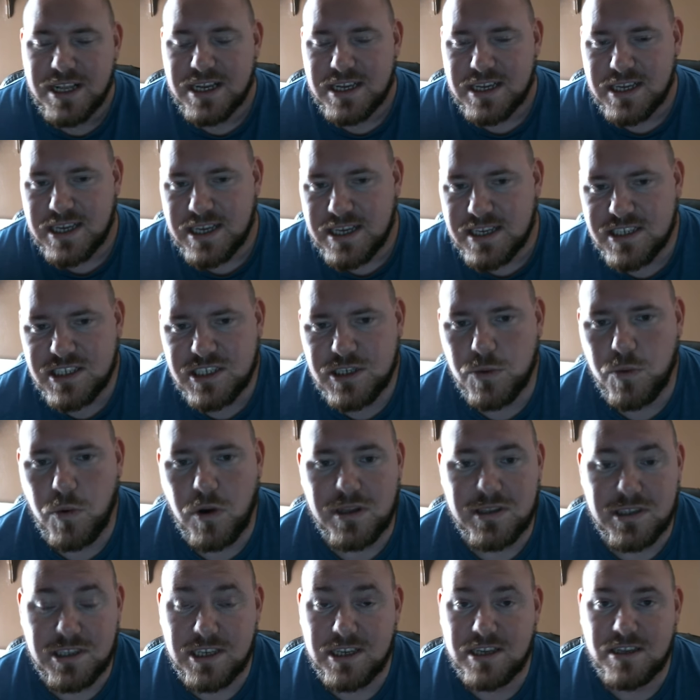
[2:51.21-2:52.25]
He's the
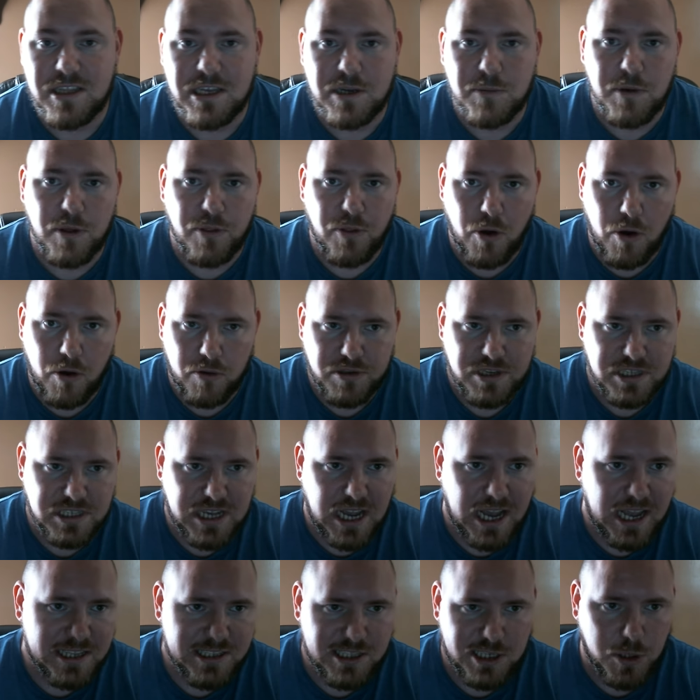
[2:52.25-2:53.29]
one dealing with all these
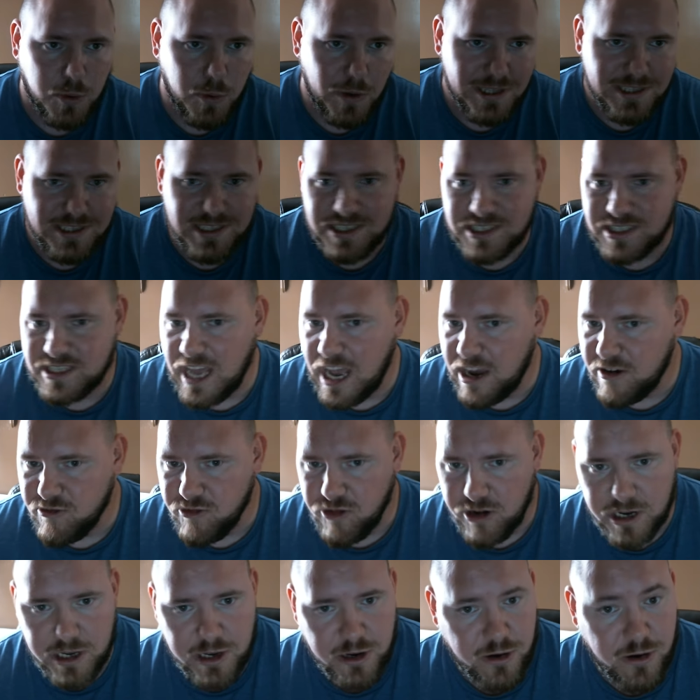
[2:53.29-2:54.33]
consequences, not
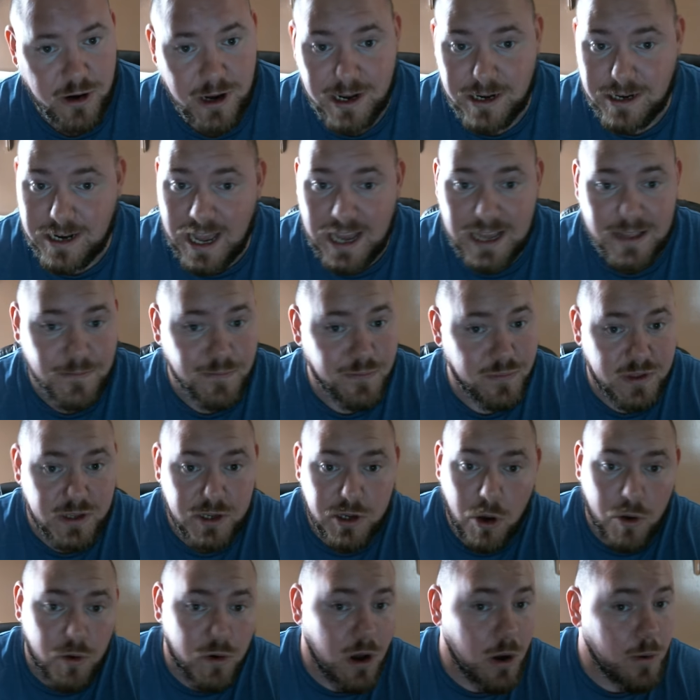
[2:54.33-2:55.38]
Rickard and not
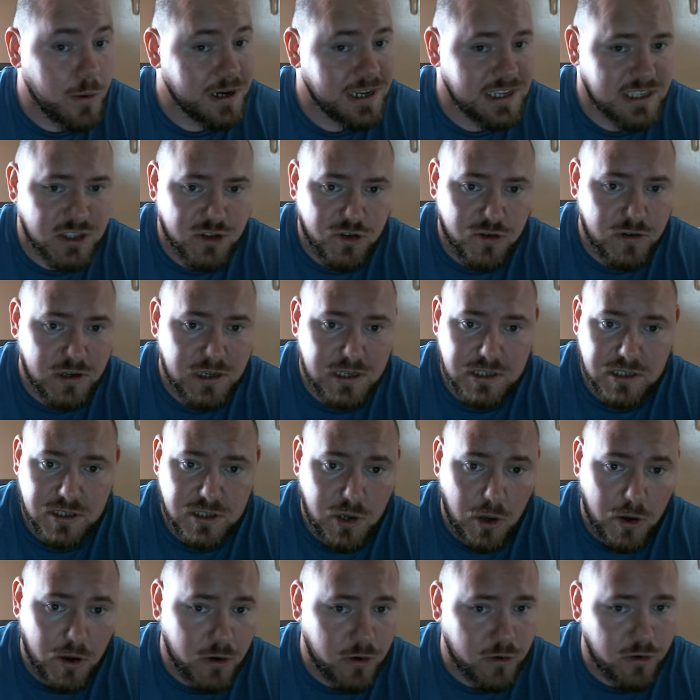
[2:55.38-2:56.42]
Godo and his
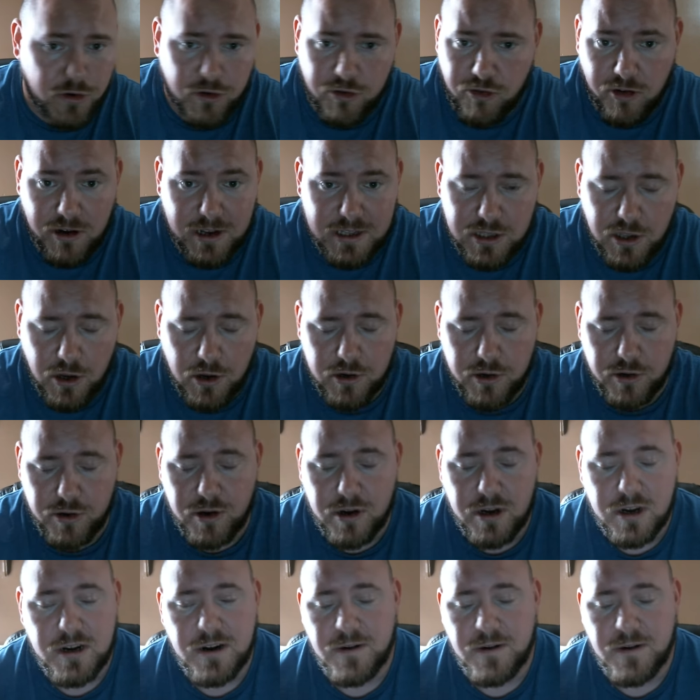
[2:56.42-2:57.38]
daughter or granddaughter,